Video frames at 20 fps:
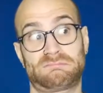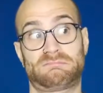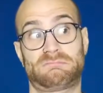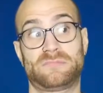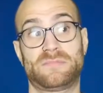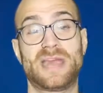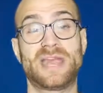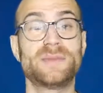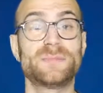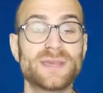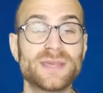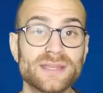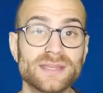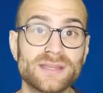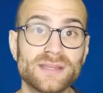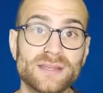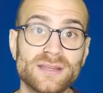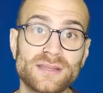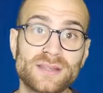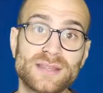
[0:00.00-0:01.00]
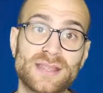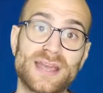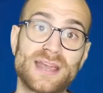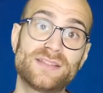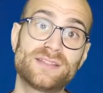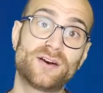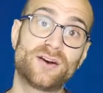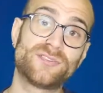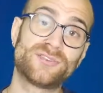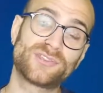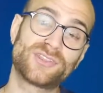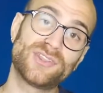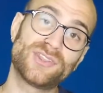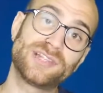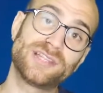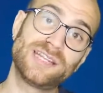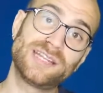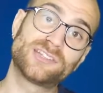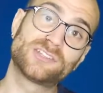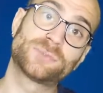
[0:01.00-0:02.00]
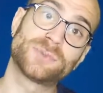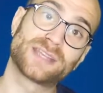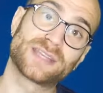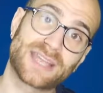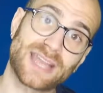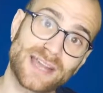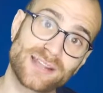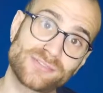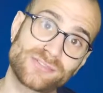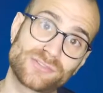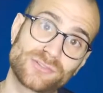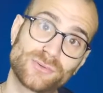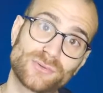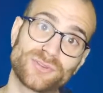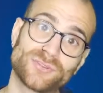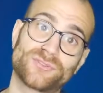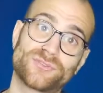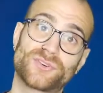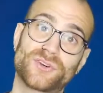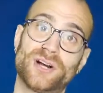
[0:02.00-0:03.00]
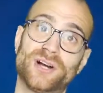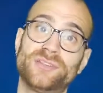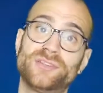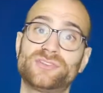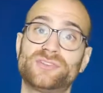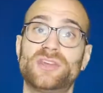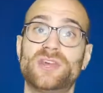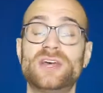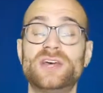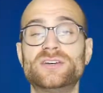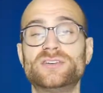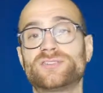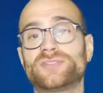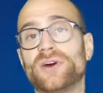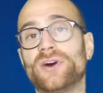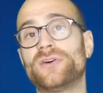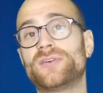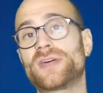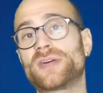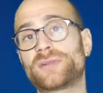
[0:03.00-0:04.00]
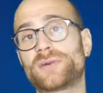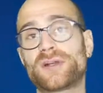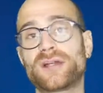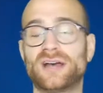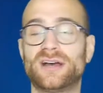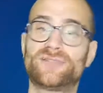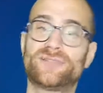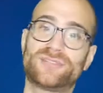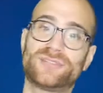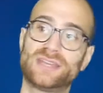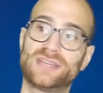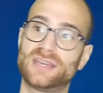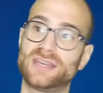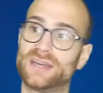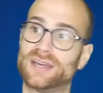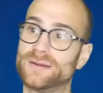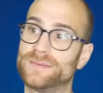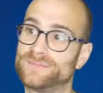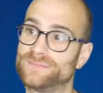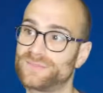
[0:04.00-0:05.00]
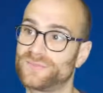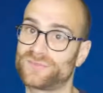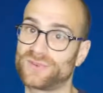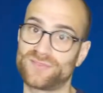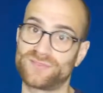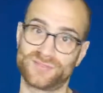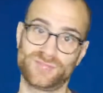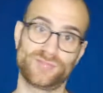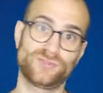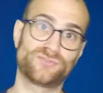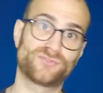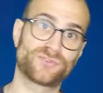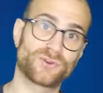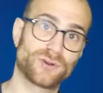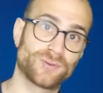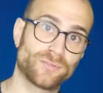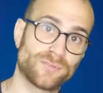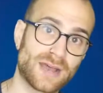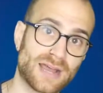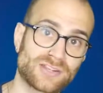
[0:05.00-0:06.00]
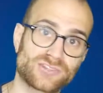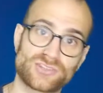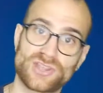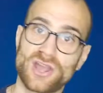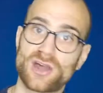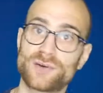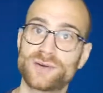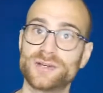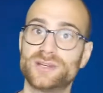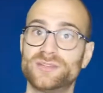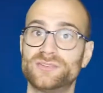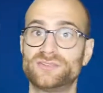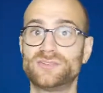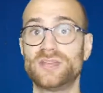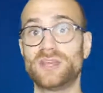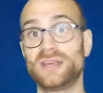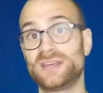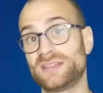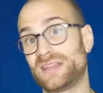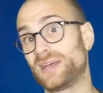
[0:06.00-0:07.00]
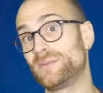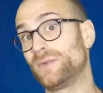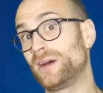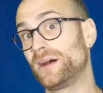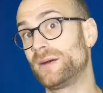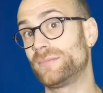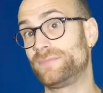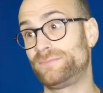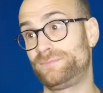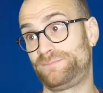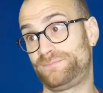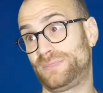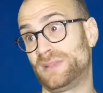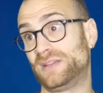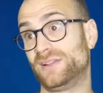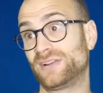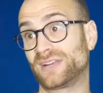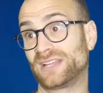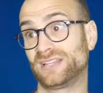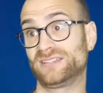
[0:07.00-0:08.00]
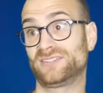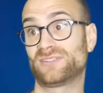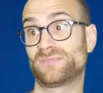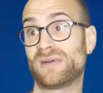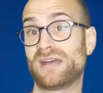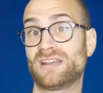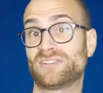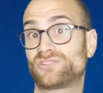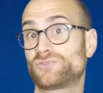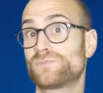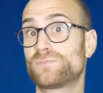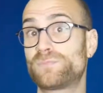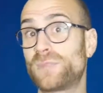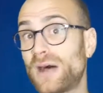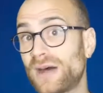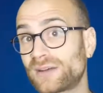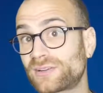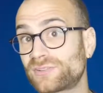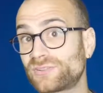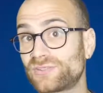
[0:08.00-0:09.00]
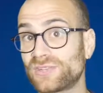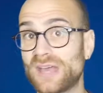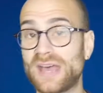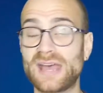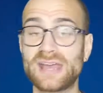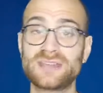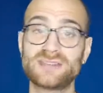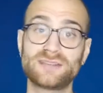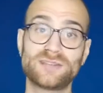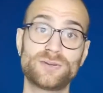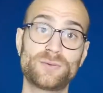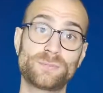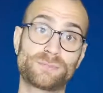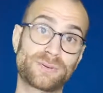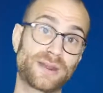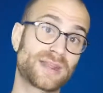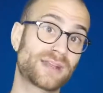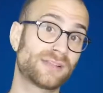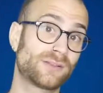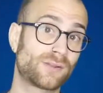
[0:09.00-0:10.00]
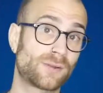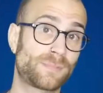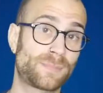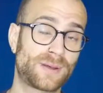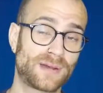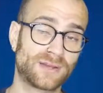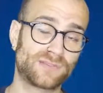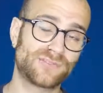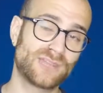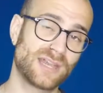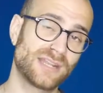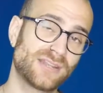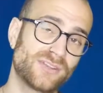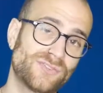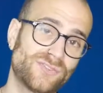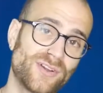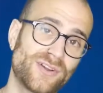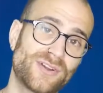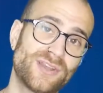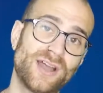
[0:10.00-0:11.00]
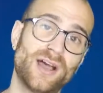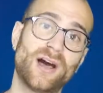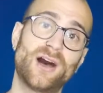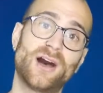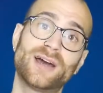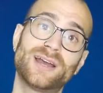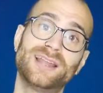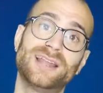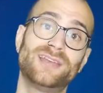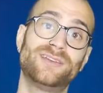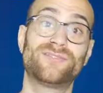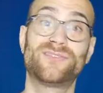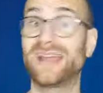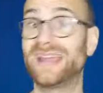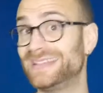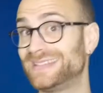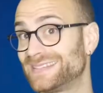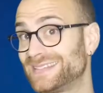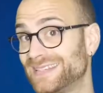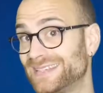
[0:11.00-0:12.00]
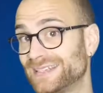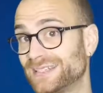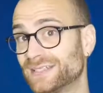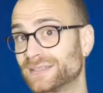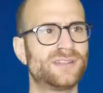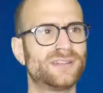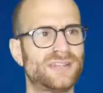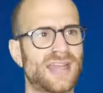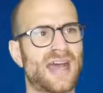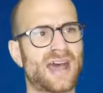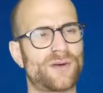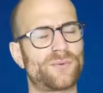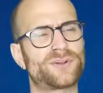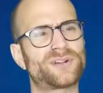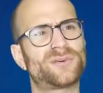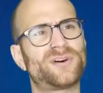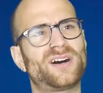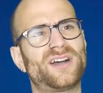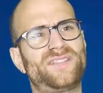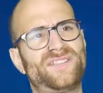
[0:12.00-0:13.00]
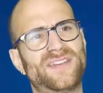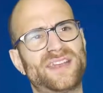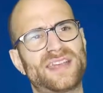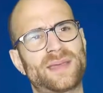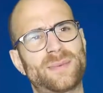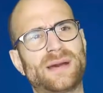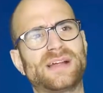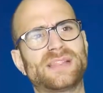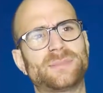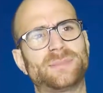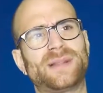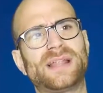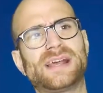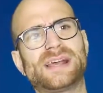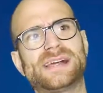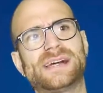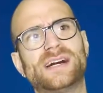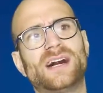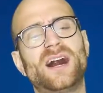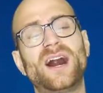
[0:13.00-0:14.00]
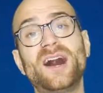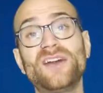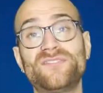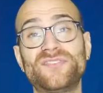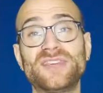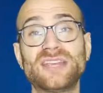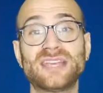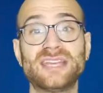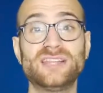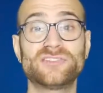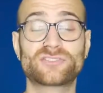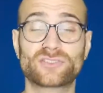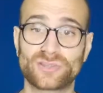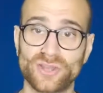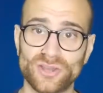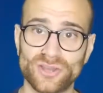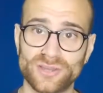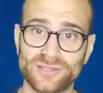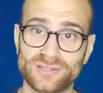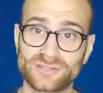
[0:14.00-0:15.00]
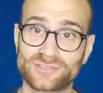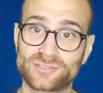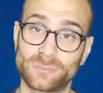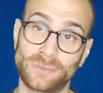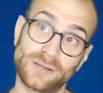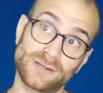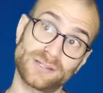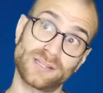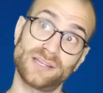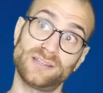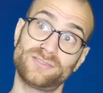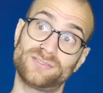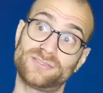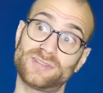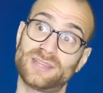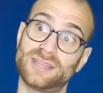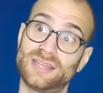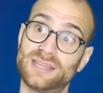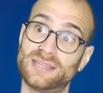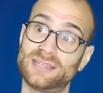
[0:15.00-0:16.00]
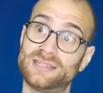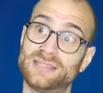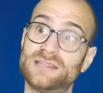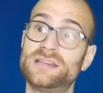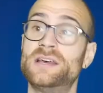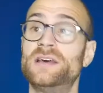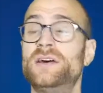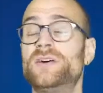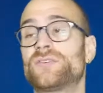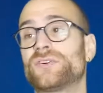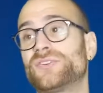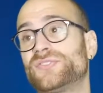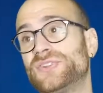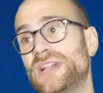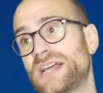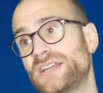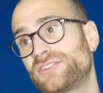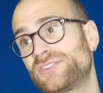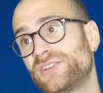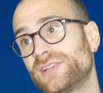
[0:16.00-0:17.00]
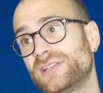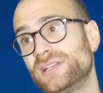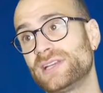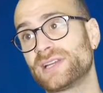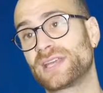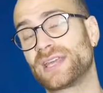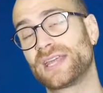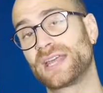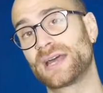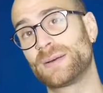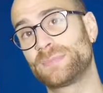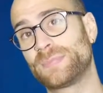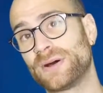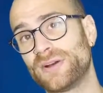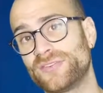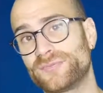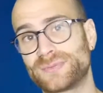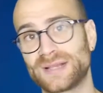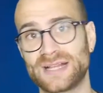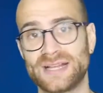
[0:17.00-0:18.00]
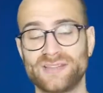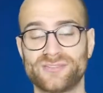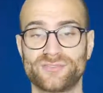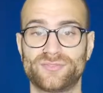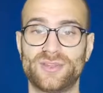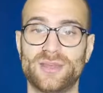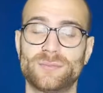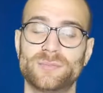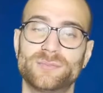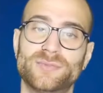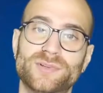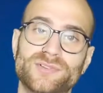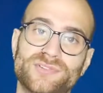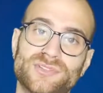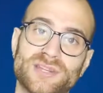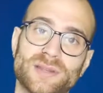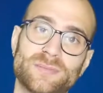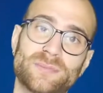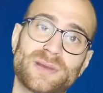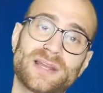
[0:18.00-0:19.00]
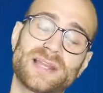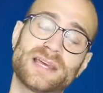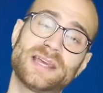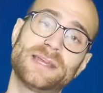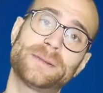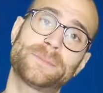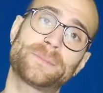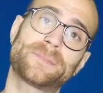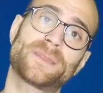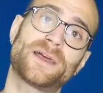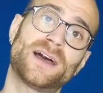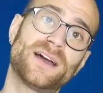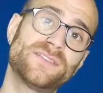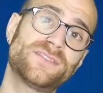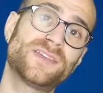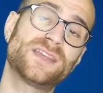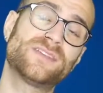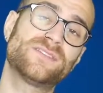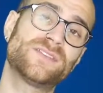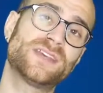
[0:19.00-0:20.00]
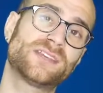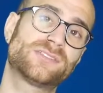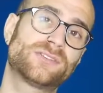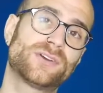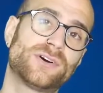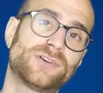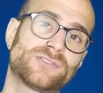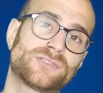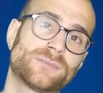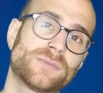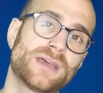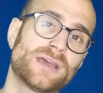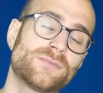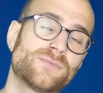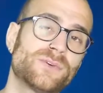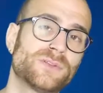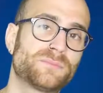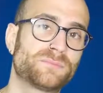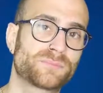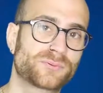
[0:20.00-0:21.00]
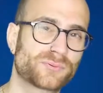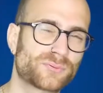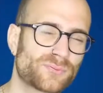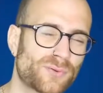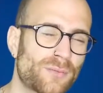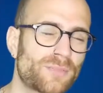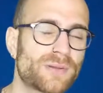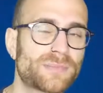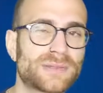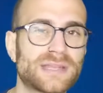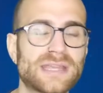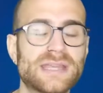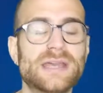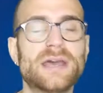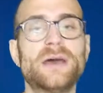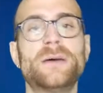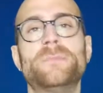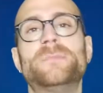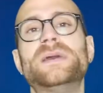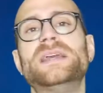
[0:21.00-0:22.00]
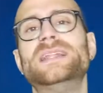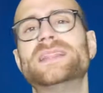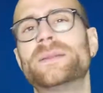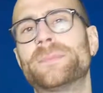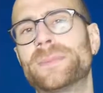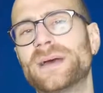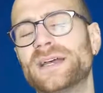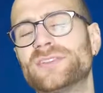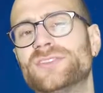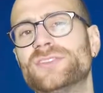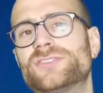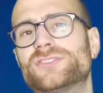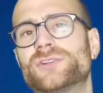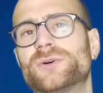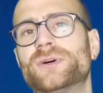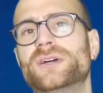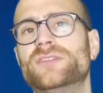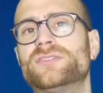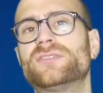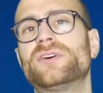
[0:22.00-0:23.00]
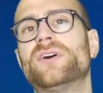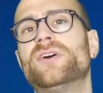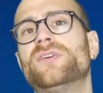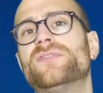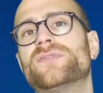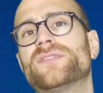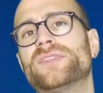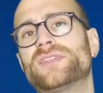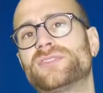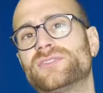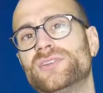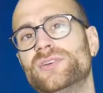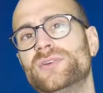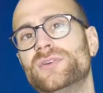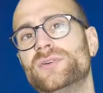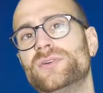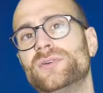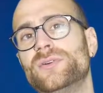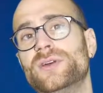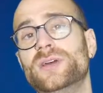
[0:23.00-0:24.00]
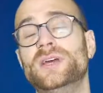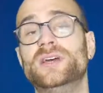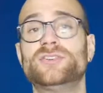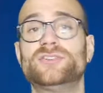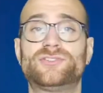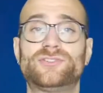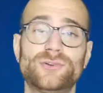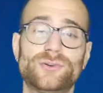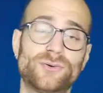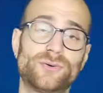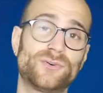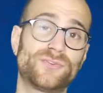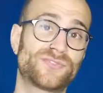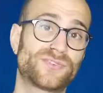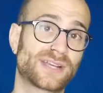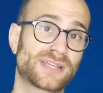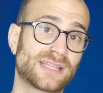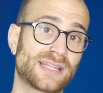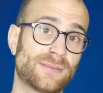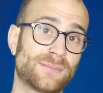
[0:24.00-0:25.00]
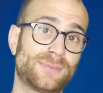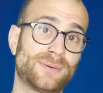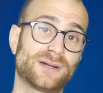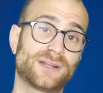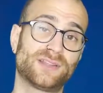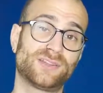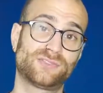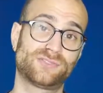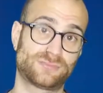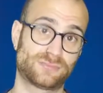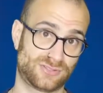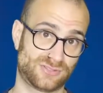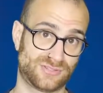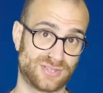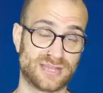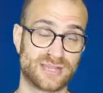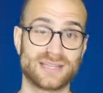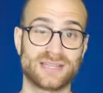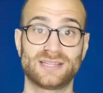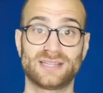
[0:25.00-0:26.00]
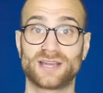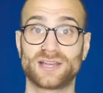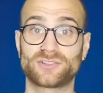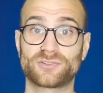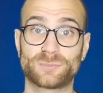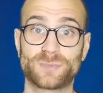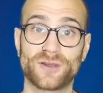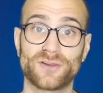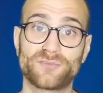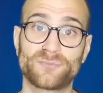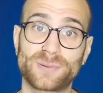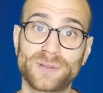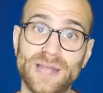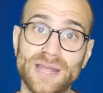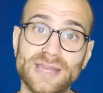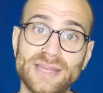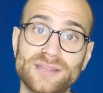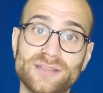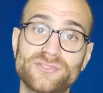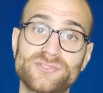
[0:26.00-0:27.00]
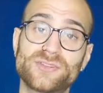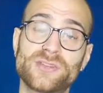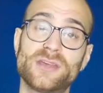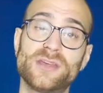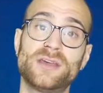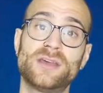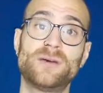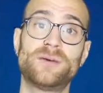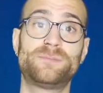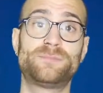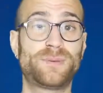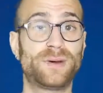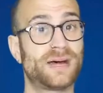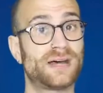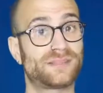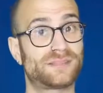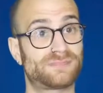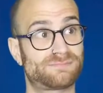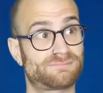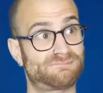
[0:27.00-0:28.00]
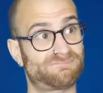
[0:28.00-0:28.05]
Maybe. Obviously the league's been cancelled in France, so they don't have the revenue from match goers. They might be looking to make some bucks, and he'll bring a lot of bucks and is very highly rated. Now, what do I think about the player? I think he's good. To be honest, in reflection, looking at both players of him and Moussa Dembele, I think Victor Osimhen would probably be the better choice of the two. Sure, Frank Lampard has said he likes both players, but